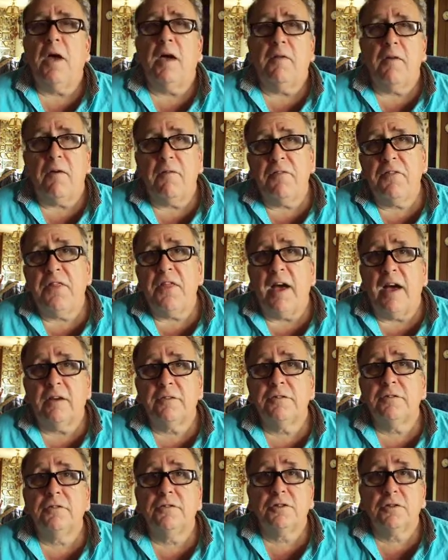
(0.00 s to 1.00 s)
you have a
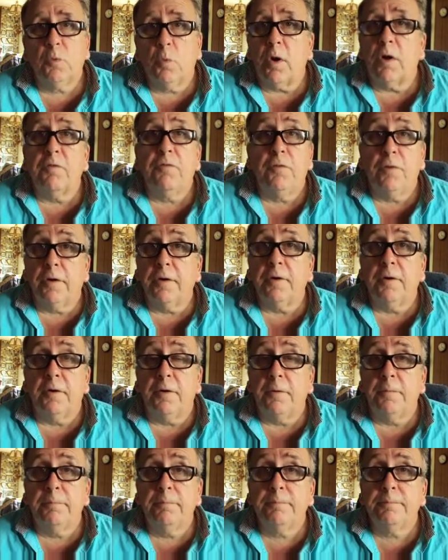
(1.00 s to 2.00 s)
1,000 square
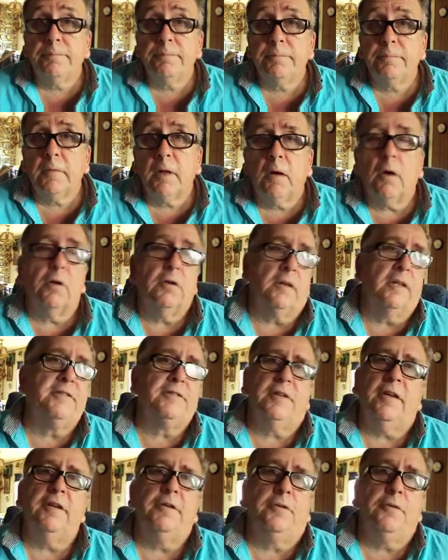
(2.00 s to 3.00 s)
foot home,
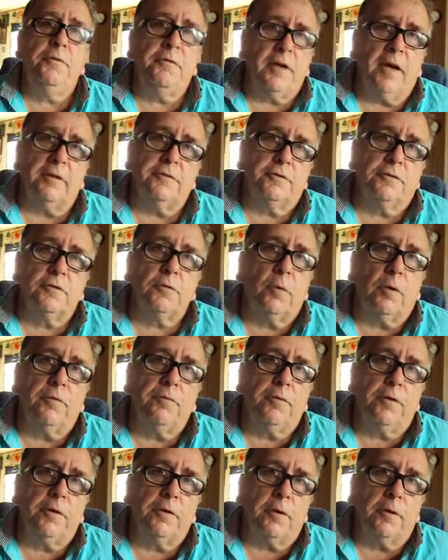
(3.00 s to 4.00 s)
or let's say a 2,000
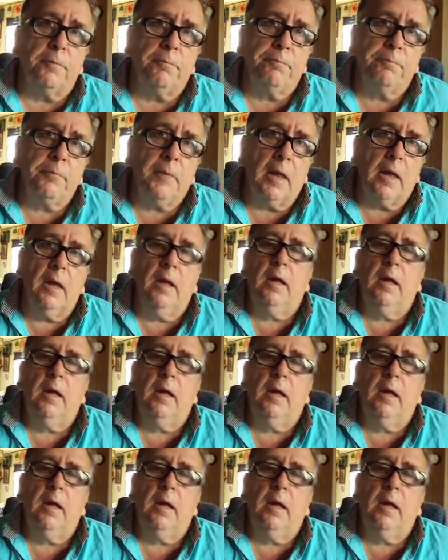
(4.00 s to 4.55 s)
square foot home,